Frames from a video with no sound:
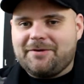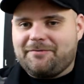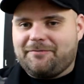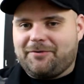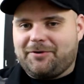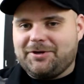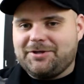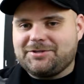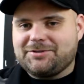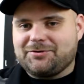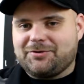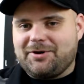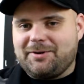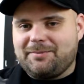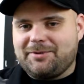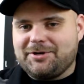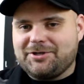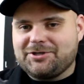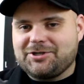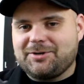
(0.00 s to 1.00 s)
Funny story
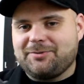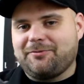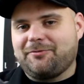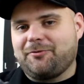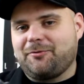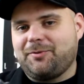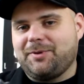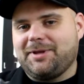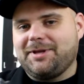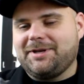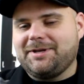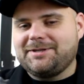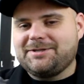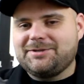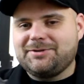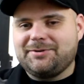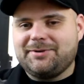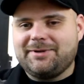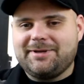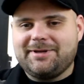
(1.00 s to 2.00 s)
I'm going to share before we get
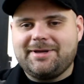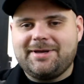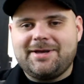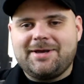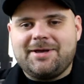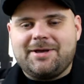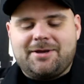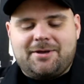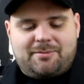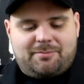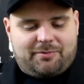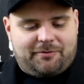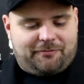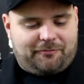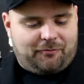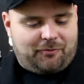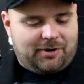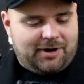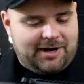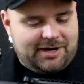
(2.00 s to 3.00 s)
into it.
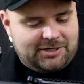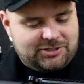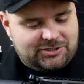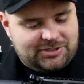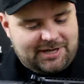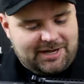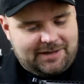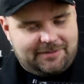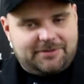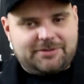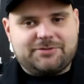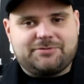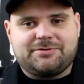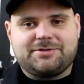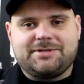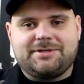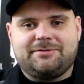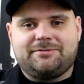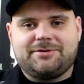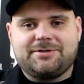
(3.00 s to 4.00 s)
Before I actually had this
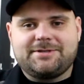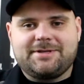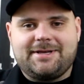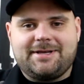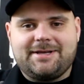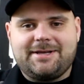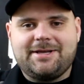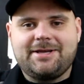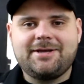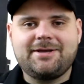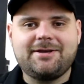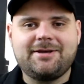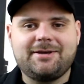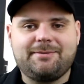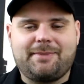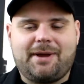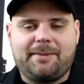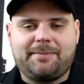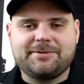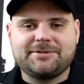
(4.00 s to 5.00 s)
receiver set
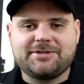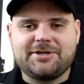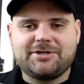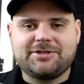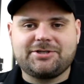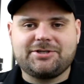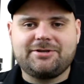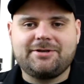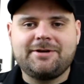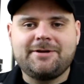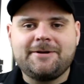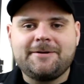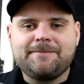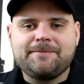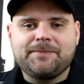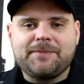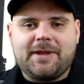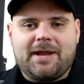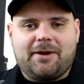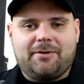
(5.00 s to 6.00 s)
in my possession,
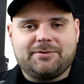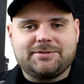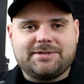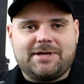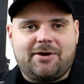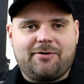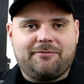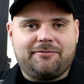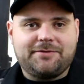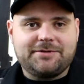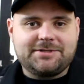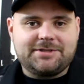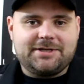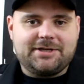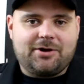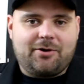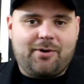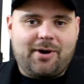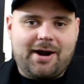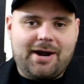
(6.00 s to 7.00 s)
I was out
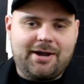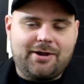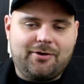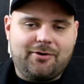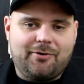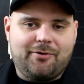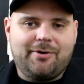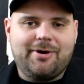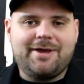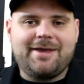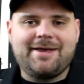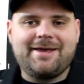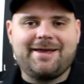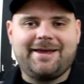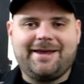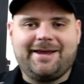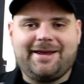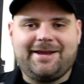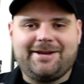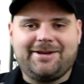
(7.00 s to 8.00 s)
visiting Ohio
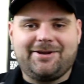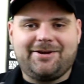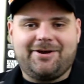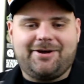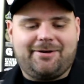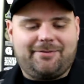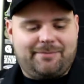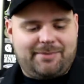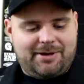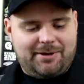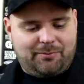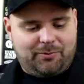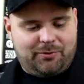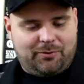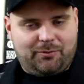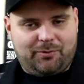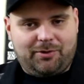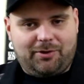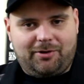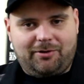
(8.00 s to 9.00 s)
and met up
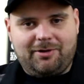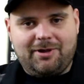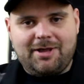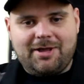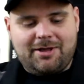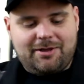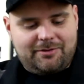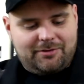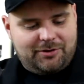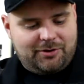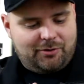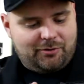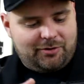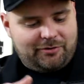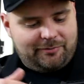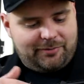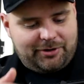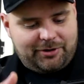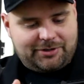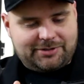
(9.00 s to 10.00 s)
with Will, the
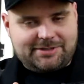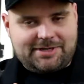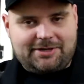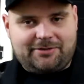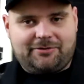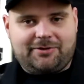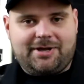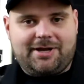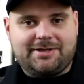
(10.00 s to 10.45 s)
owner of American Tactical